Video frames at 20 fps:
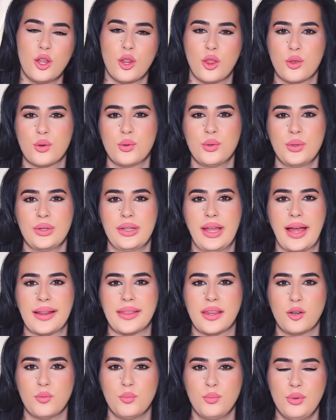through
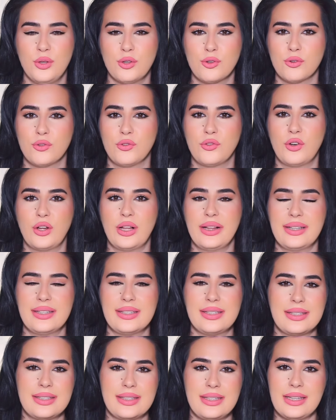that beautiful,
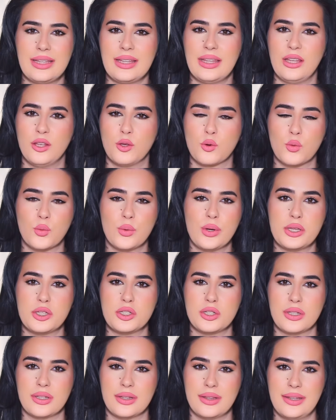sticky,
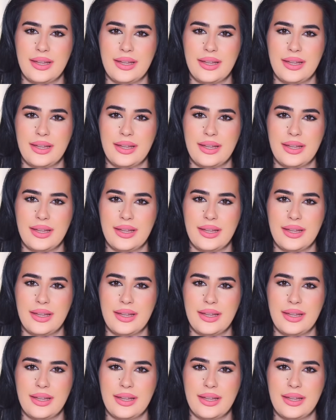rich,